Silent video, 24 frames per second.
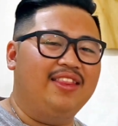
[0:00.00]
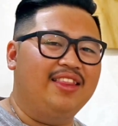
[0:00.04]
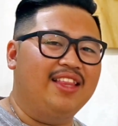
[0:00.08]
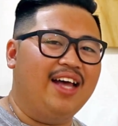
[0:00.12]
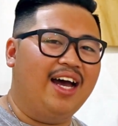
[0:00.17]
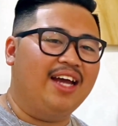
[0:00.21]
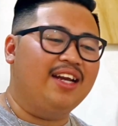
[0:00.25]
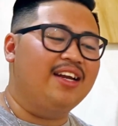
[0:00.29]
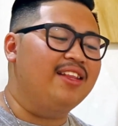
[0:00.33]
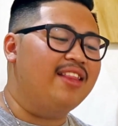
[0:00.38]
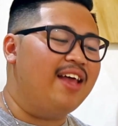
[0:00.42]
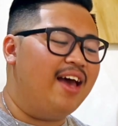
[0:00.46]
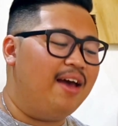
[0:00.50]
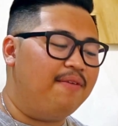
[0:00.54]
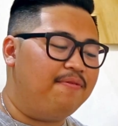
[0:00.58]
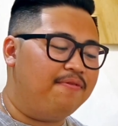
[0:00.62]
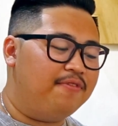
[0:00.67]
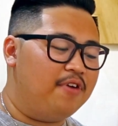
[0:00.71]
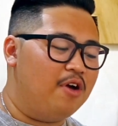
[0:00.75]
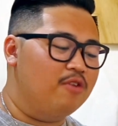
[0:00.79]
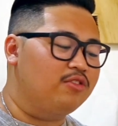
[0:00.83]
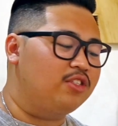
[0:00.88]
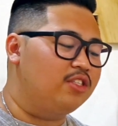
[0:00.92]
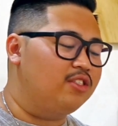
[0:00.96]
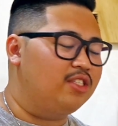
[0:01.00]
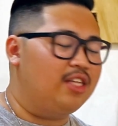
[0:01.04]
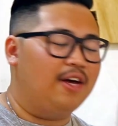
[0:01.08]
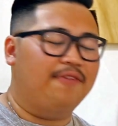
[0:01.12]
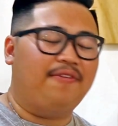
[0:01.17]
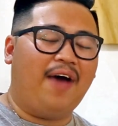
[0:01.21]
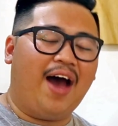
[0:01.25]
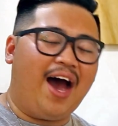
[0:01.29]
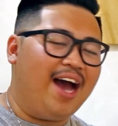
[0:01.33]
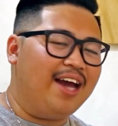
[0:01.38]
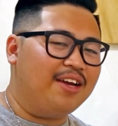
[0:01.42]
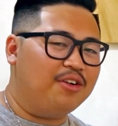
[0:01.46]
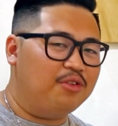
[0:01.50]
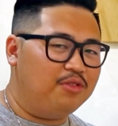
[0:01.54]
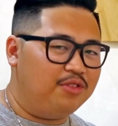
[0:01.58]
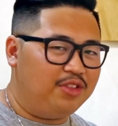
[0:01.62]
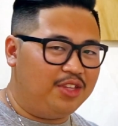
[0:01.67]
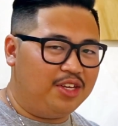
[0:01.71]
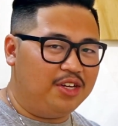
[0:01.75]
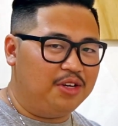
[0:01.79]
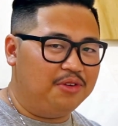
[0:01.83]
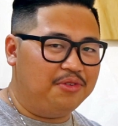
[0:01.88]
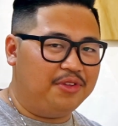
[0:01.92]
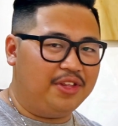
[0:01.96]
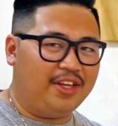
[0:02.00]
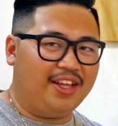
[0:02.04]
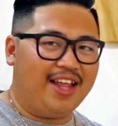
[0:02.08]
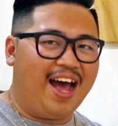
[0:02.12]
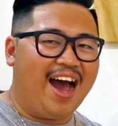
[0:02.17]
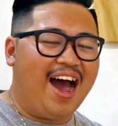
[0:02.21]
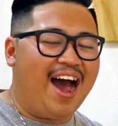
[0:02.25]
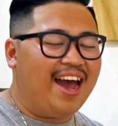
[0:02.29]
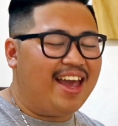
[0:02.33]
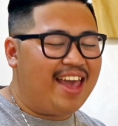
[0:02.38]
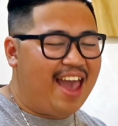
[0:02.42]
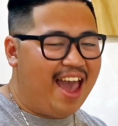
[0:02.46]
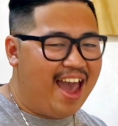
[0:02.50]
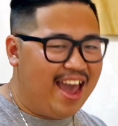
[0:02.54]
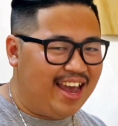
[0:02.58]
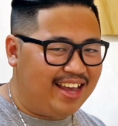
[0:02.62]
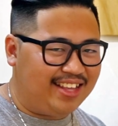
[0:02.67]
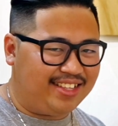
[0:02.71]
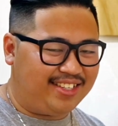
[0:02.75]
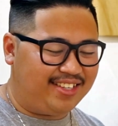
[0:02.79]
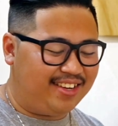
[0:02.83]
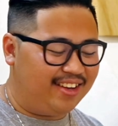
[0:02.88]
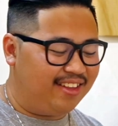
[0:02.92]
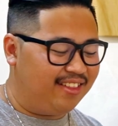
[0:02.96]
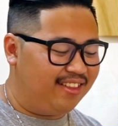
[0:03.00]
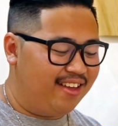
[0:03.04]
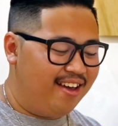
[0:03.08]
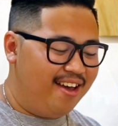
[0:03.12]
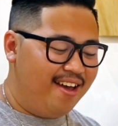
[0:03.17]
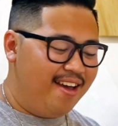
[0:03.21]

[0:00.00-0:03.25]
None of that frozen stuff, I don't deal with it. I hate it.